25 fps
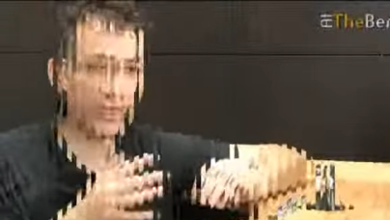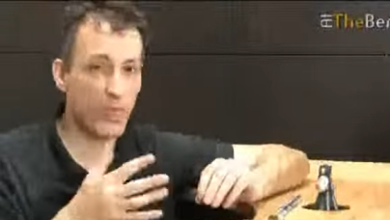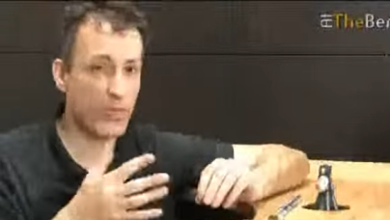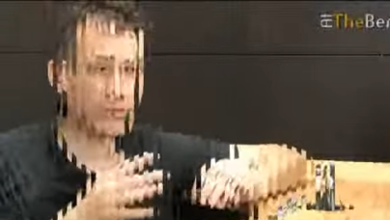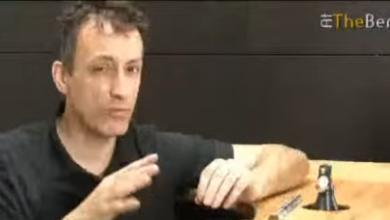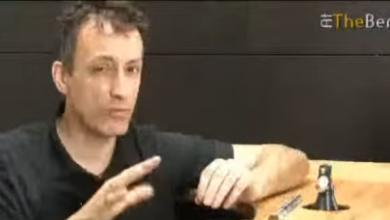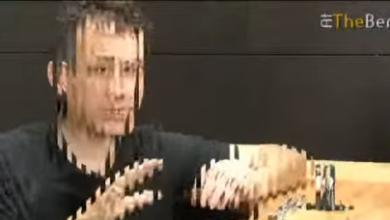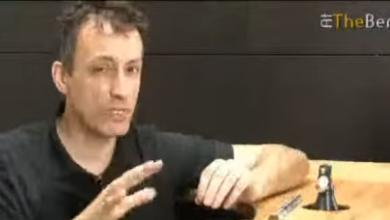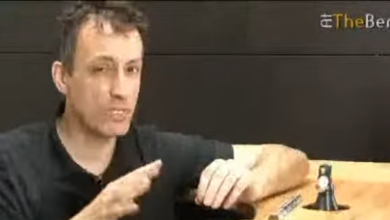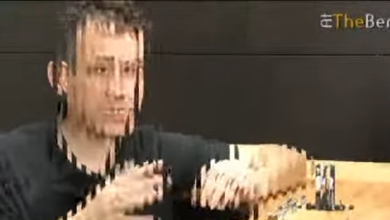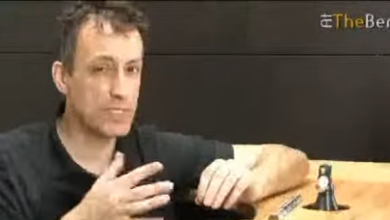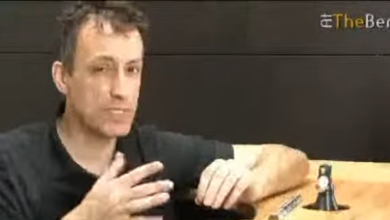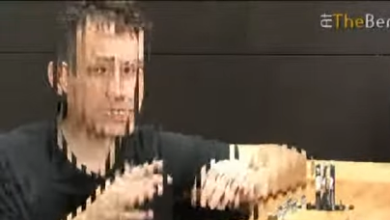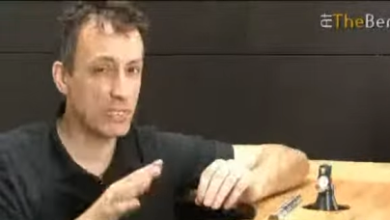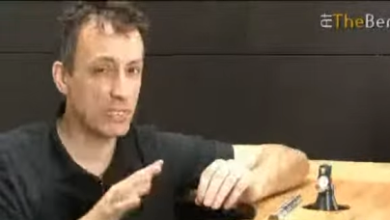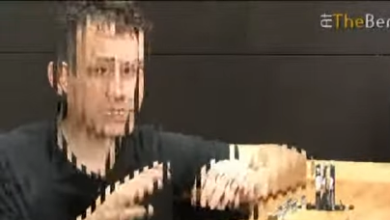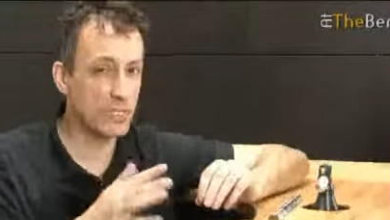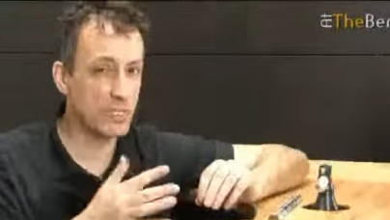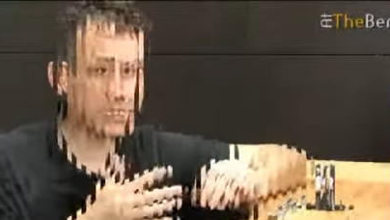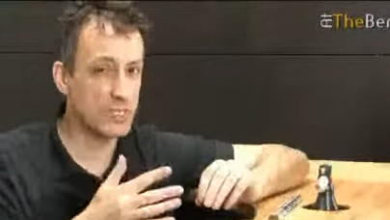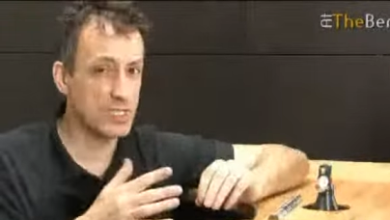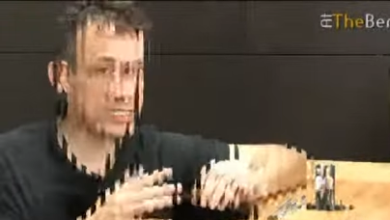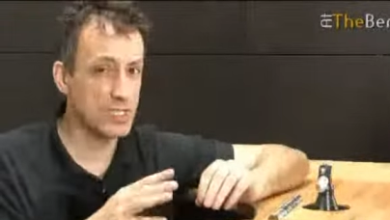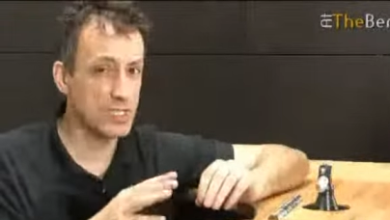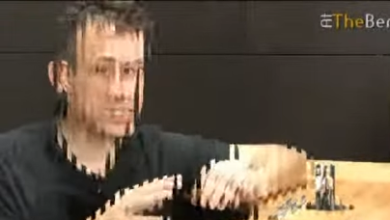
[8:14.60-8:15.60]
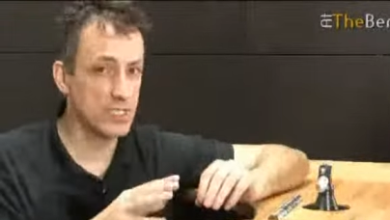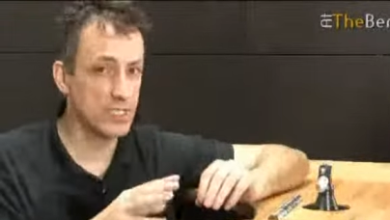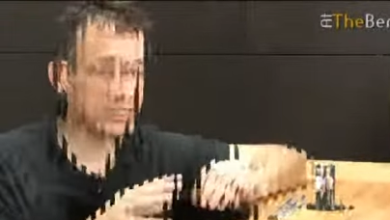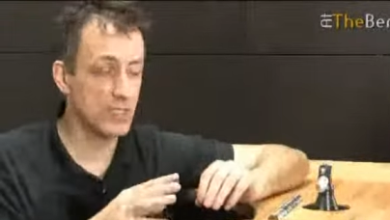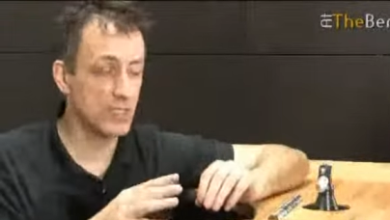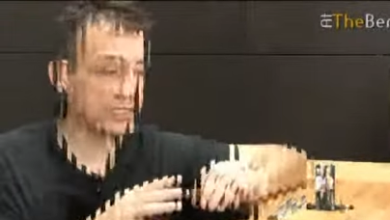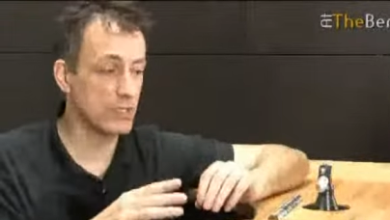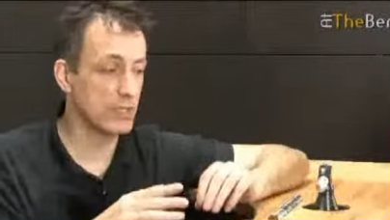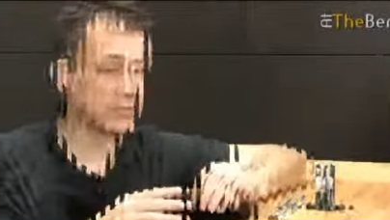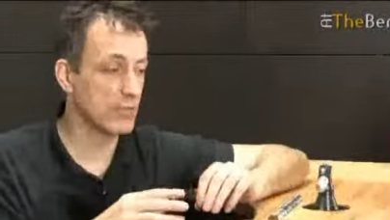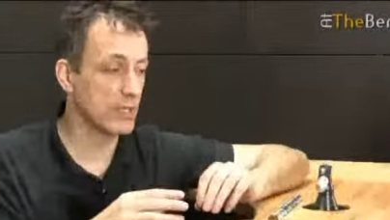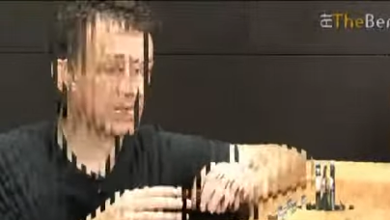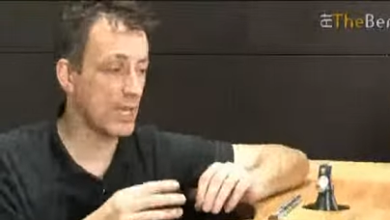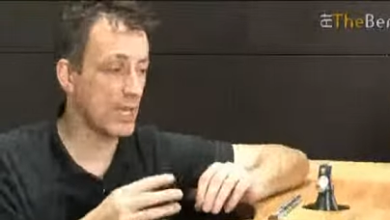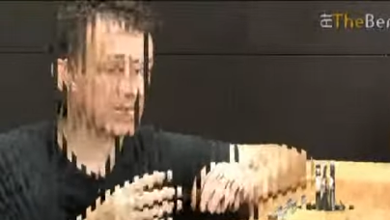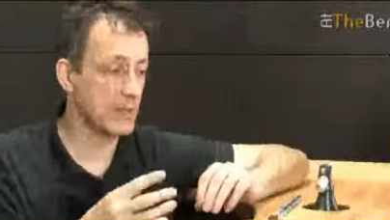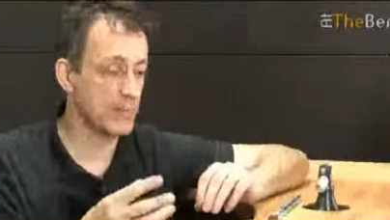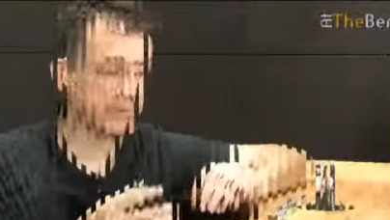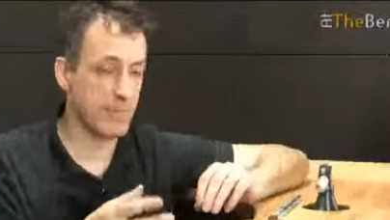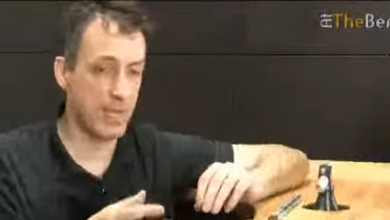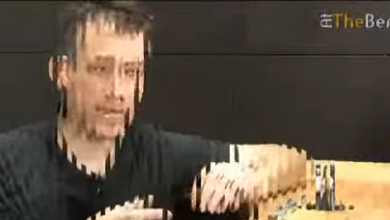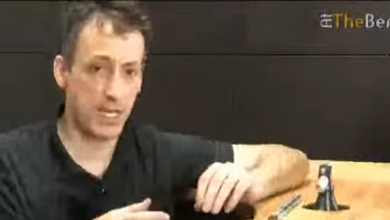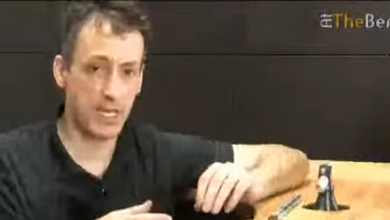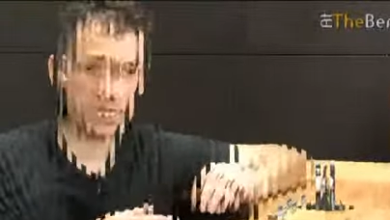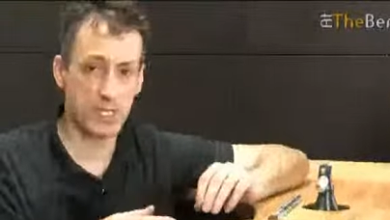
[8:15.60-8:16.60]
3 sizes in the UK
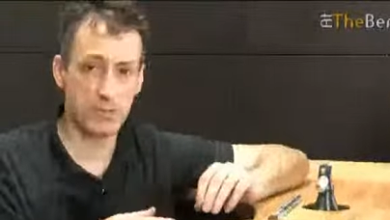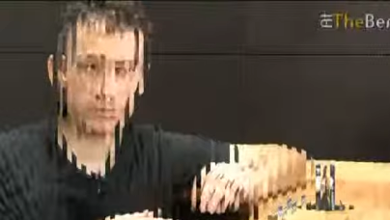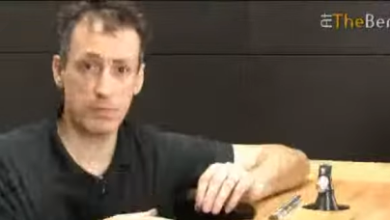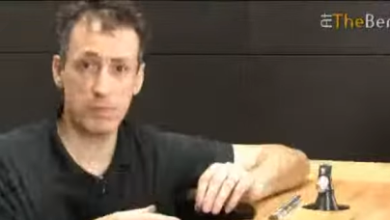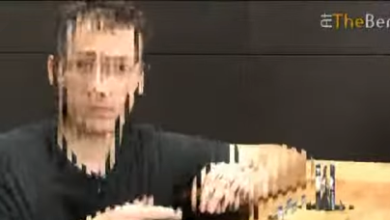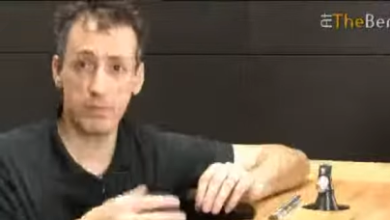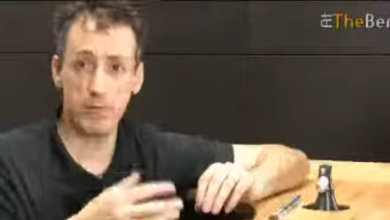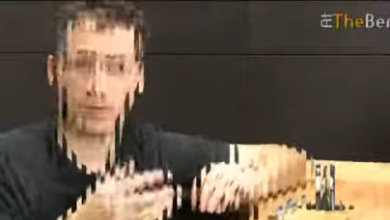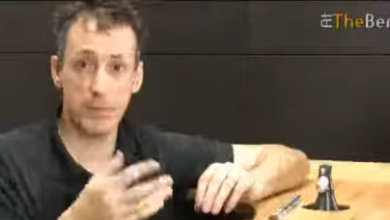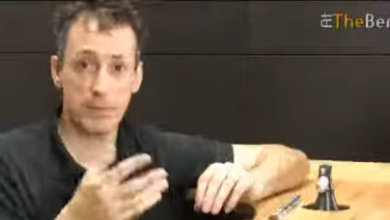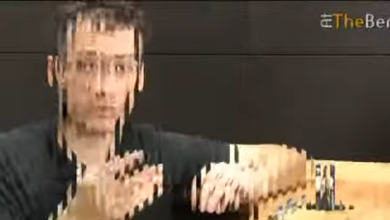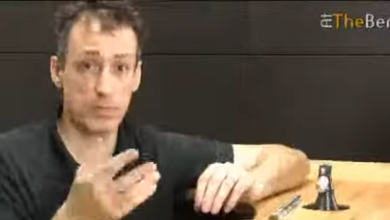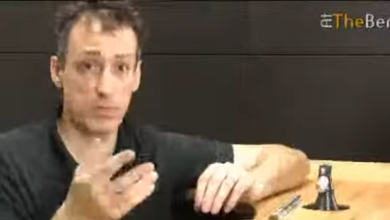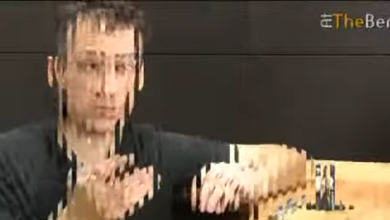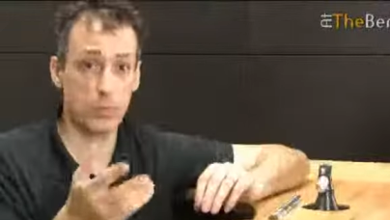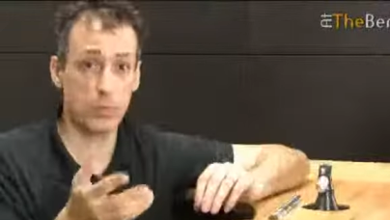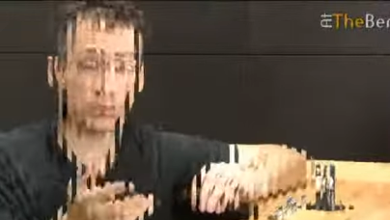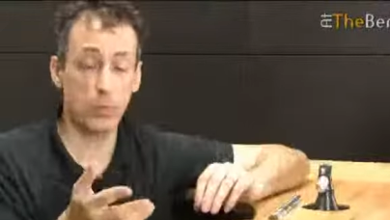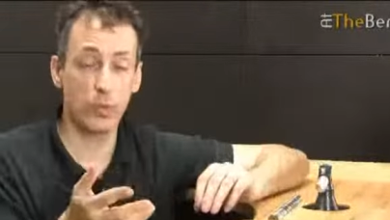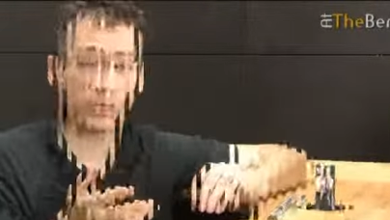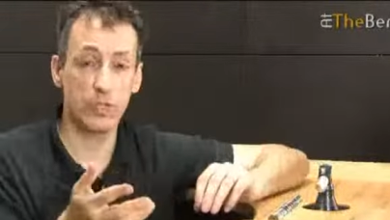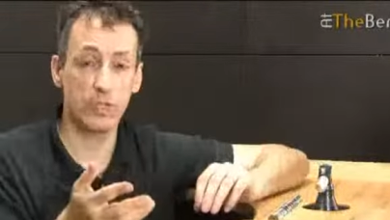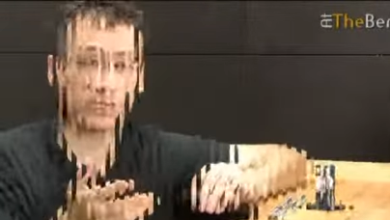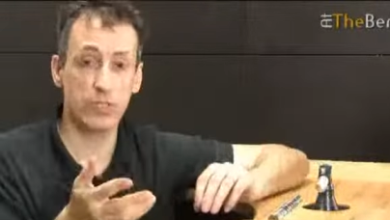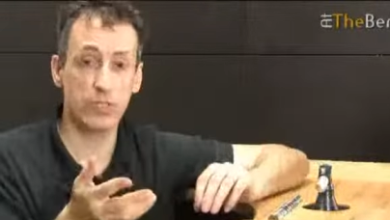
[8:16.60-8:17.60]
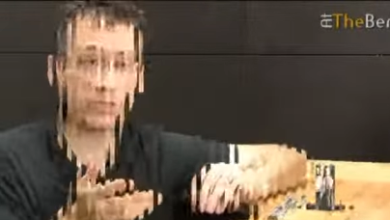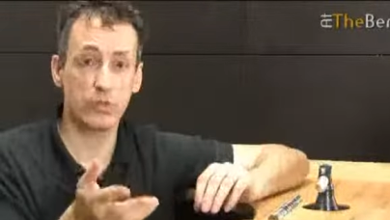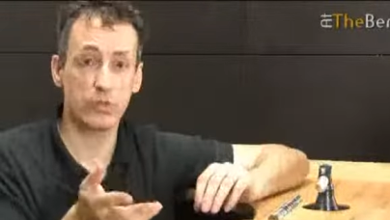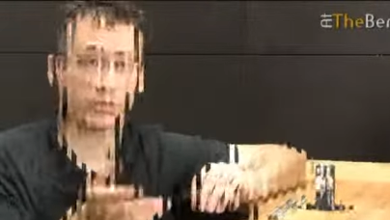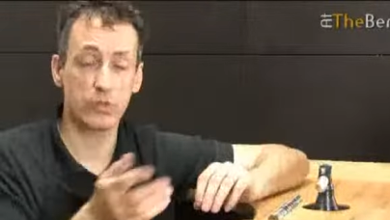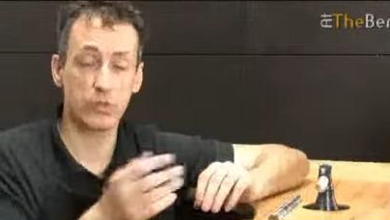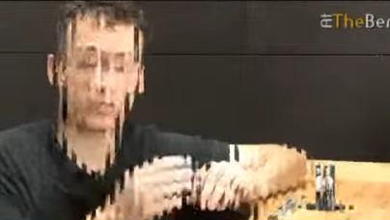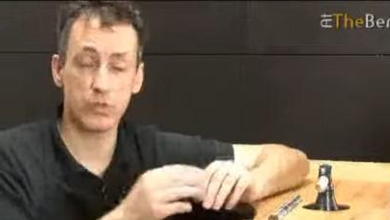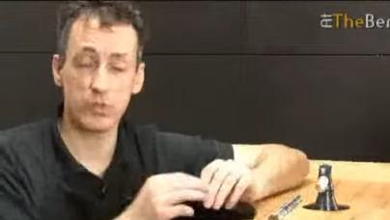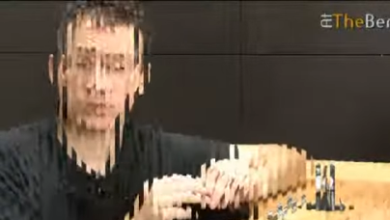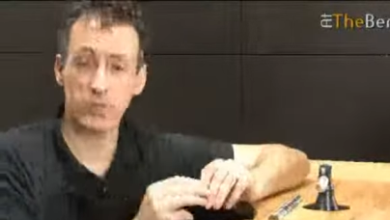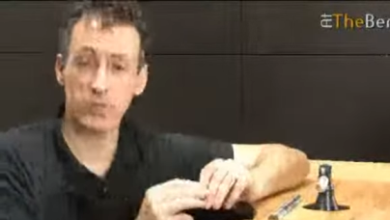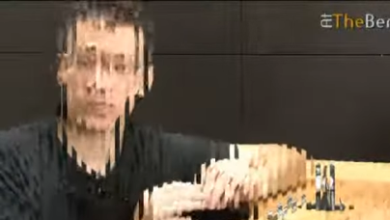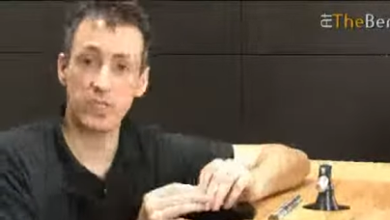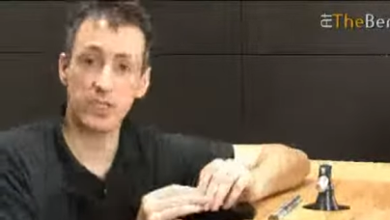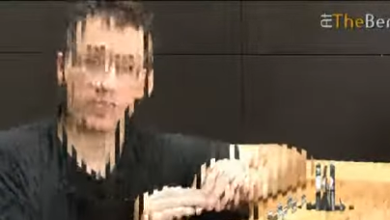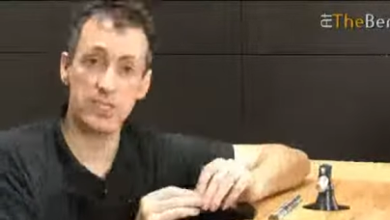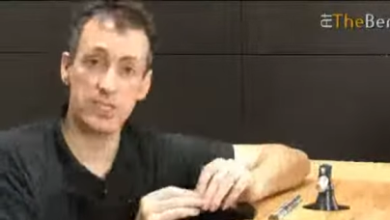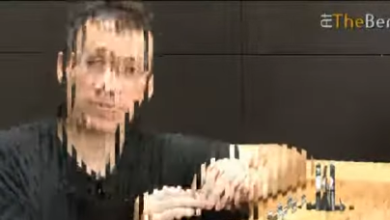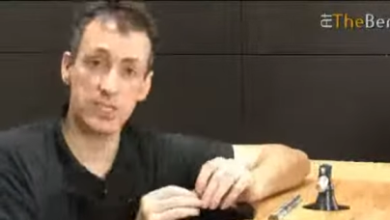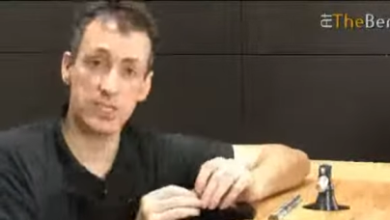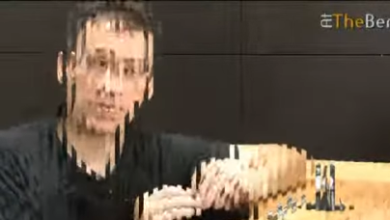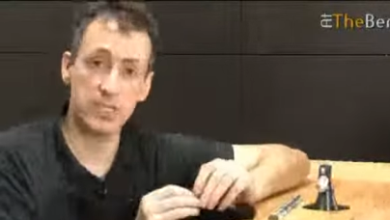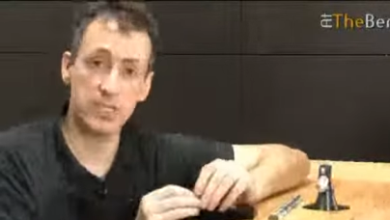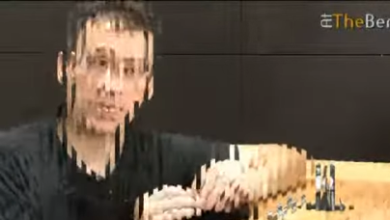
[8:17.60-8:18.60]
maximum, perhaps just 1 or 2
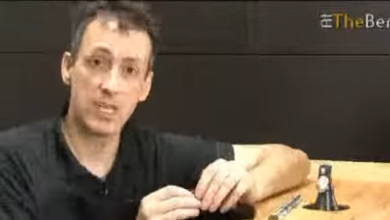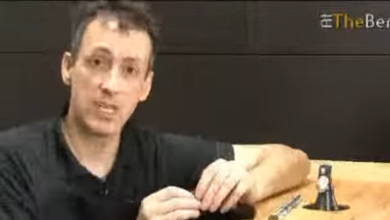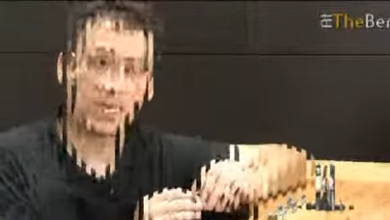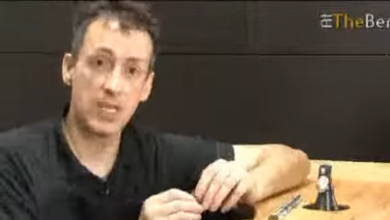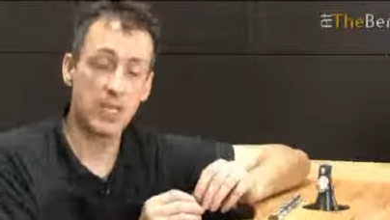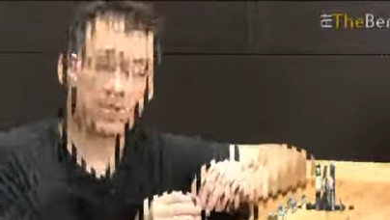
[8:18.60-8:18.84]
sizes,